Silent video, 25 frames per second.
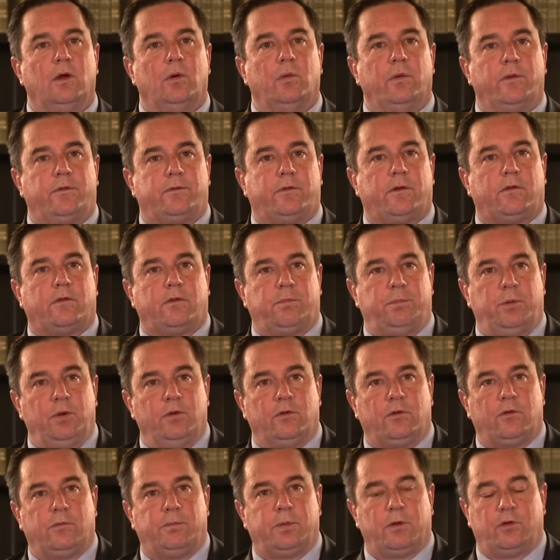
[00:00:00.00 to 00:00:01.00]
with
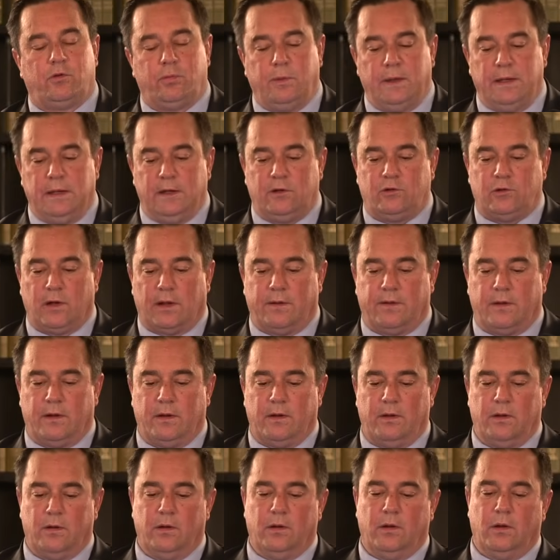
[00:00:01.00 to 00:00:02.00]
disputes between each other
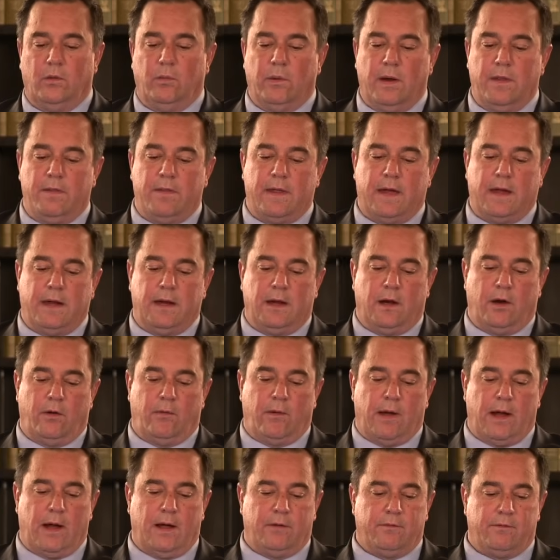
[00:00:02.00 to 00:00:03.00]
when they
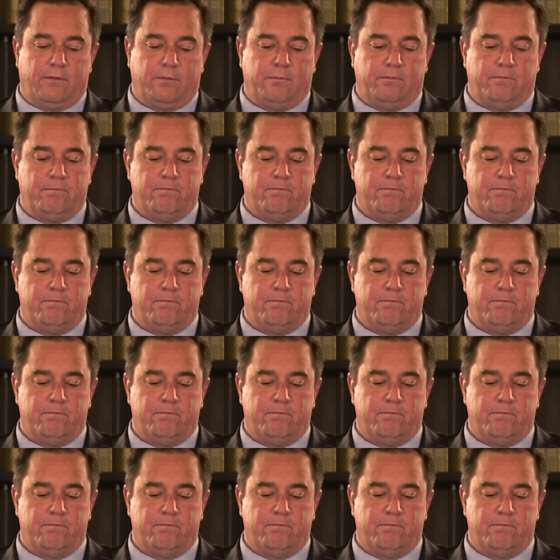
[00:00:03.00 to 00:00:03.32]
arise.